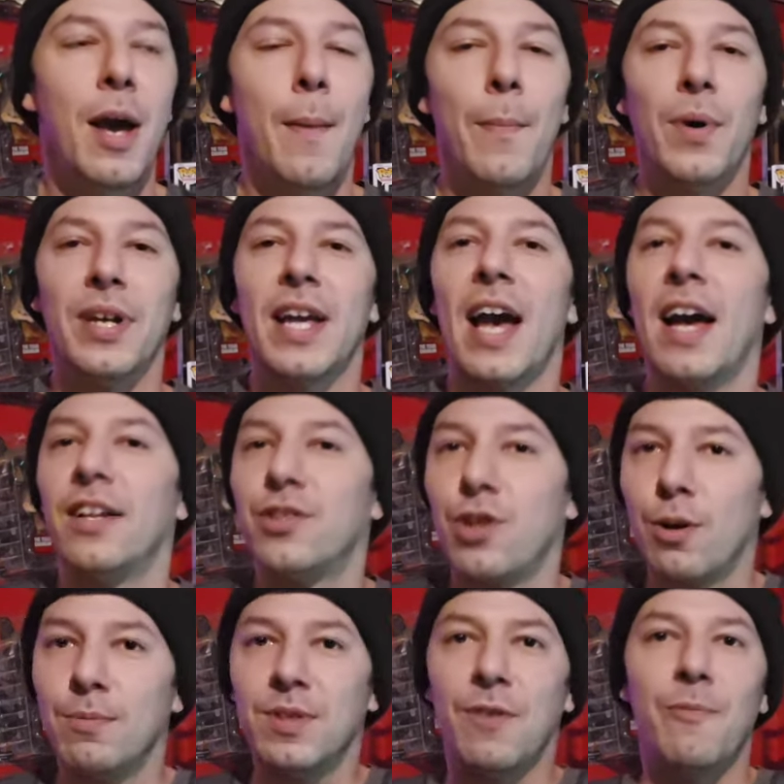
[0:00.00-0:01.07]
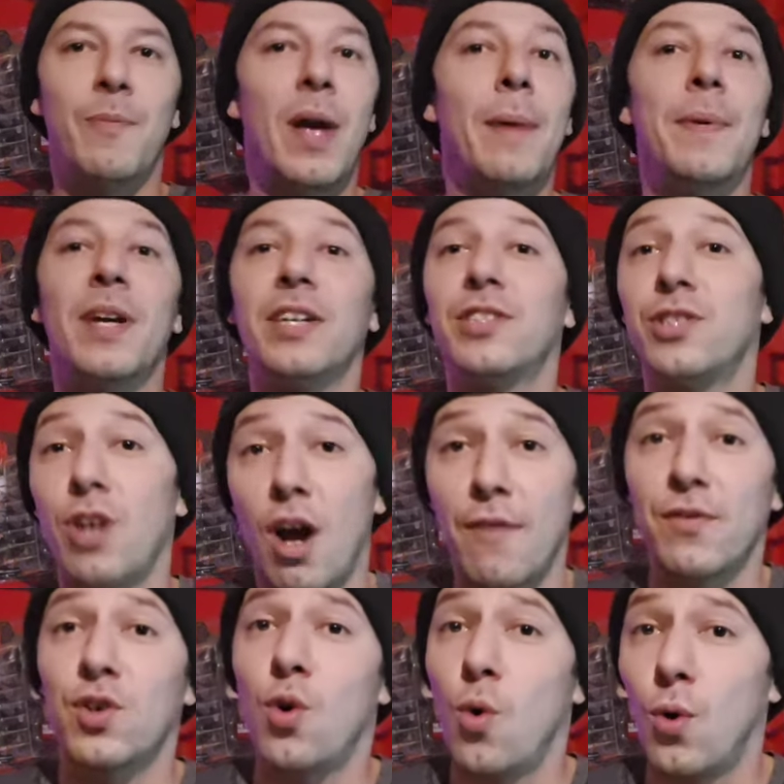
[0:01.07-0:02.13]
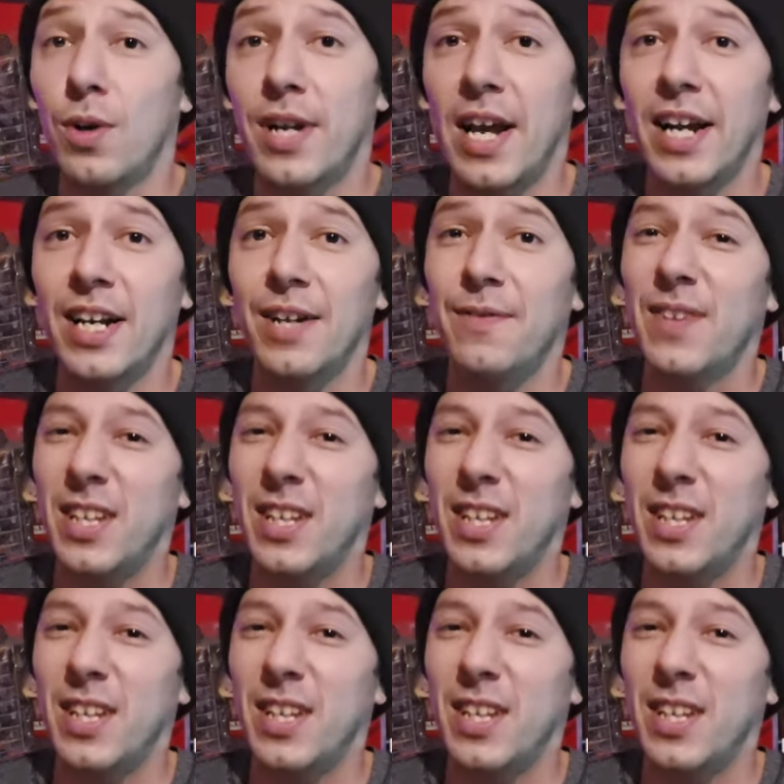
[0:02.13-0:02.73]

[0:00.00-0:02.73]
But yeah, in terms of maybe a soft core negative,